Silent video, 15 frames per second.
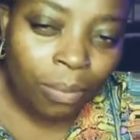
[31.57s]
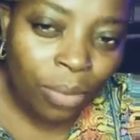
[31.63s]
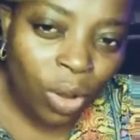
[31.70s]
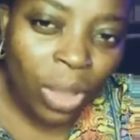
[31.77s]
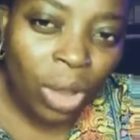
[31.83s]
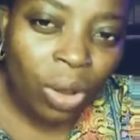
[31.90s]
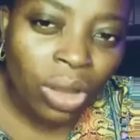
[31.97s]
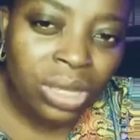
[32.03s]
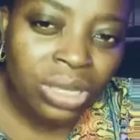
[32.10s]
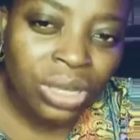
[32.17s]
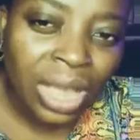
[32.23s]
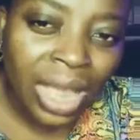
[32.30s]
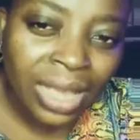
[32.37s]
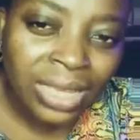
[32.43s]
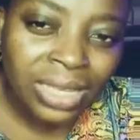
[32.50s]
But we are going
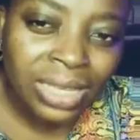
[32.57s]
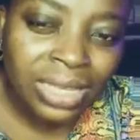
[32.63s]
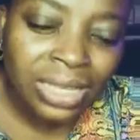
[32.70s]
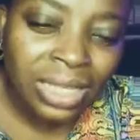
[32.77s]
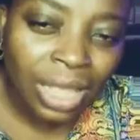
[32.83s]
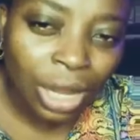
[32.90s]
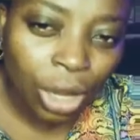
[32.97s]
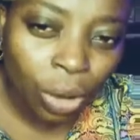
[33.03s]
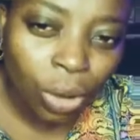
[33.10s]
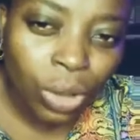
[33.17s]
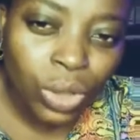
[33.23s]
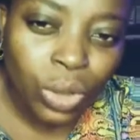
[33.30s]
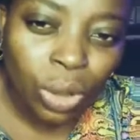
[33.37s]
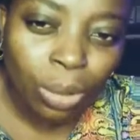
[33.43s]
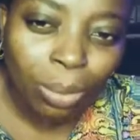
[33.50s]
to ask the
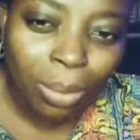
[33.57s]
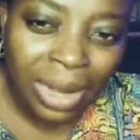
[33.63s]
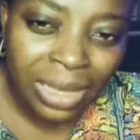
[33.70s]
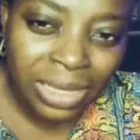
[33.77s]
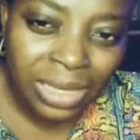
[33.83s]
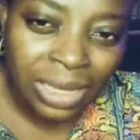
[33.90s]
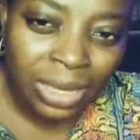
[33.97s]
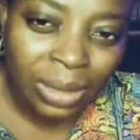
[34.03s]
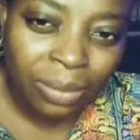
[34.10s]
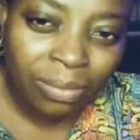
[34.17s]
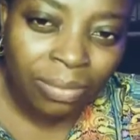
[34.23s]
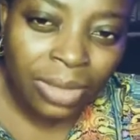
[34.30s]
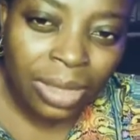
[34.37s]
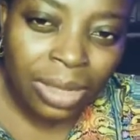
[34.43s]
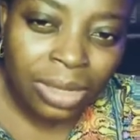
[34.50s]
Lord Almighty
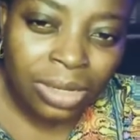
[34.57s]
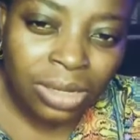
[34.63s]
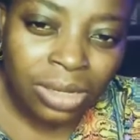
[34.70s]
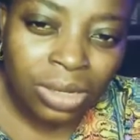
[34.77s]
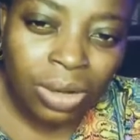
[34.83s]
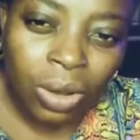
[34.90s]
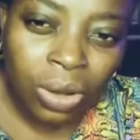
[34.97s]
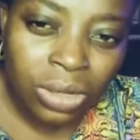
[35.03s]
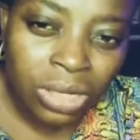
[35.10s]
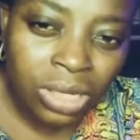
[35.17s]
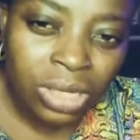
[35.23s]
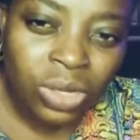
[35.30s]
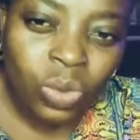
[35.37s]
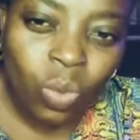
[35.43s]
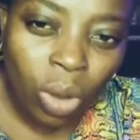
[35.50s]
to cause
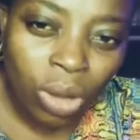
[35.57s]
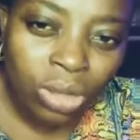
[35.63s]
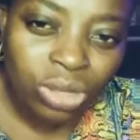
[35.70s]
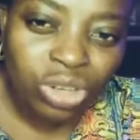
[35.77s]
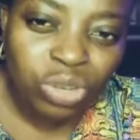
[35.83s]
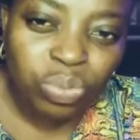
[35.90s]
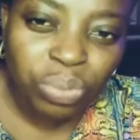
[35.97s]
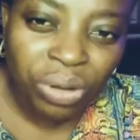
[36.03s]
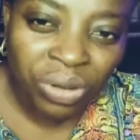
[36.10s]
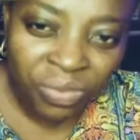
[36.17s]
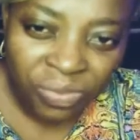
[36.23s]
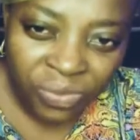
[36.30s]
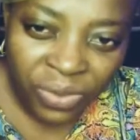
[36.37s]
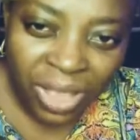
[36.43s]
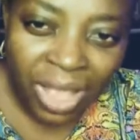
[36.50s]
His word to
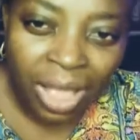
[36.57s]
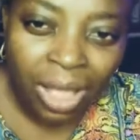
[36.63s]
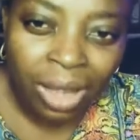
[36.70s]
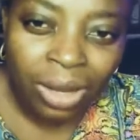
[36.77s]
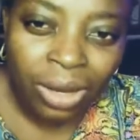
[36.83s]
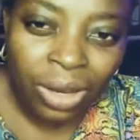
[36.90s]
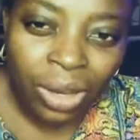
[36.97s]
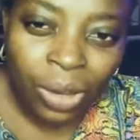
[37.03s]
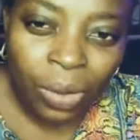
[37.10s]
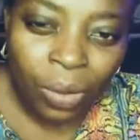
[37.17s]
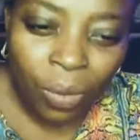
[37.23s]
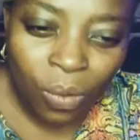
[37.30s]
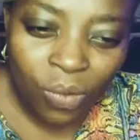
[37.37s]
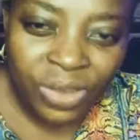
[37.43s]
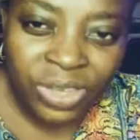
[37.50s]
prevail
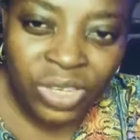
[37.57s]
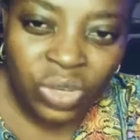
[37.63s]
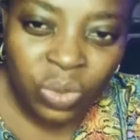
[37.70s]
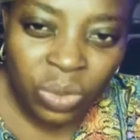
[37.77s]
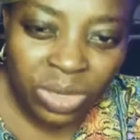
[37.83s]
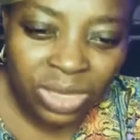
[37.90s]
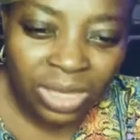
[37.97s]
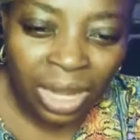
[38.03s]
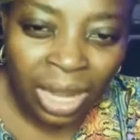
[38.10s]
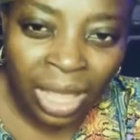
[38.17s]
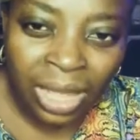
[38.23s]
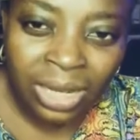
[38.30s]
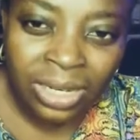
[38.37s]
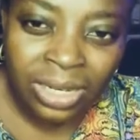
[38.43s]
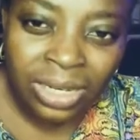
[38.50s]
over
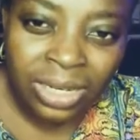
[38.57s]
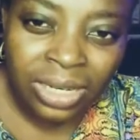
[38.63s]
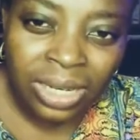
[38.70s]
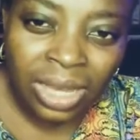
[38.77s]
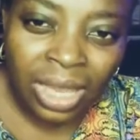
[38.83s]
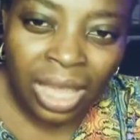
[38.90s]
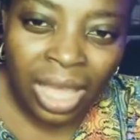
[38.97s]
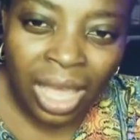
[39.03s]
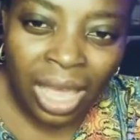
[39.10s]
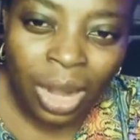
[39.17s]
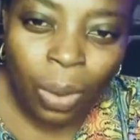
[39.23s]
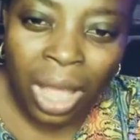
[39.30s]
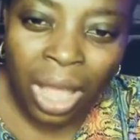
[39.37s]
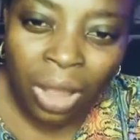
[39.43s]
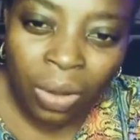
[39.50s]
Switzerland.
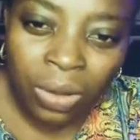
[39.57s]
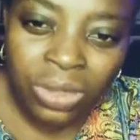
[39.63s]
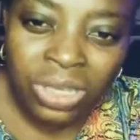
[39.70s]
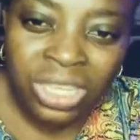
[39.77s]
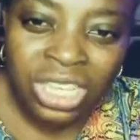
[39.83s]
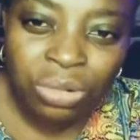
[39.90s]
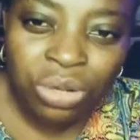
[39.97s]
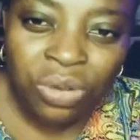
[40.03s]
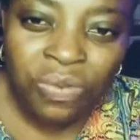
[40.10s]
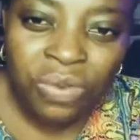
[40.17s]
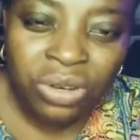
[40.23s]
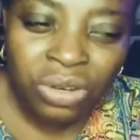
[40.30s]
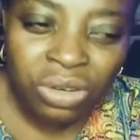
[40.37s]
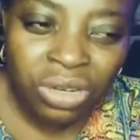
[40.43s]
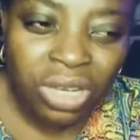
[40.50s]
And our anchor scripture
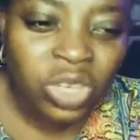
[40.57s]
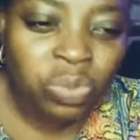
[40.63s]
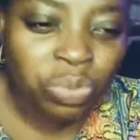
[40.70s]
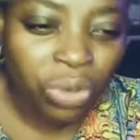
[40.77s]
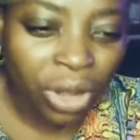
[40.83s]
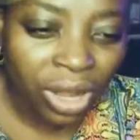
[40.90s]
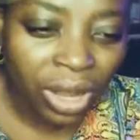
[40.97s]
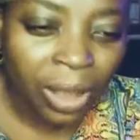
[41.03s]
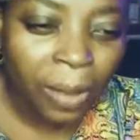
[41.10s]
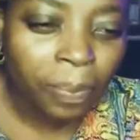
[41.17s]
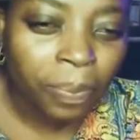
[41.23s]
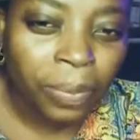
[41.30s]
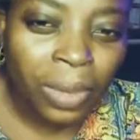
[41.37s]
for today's prayer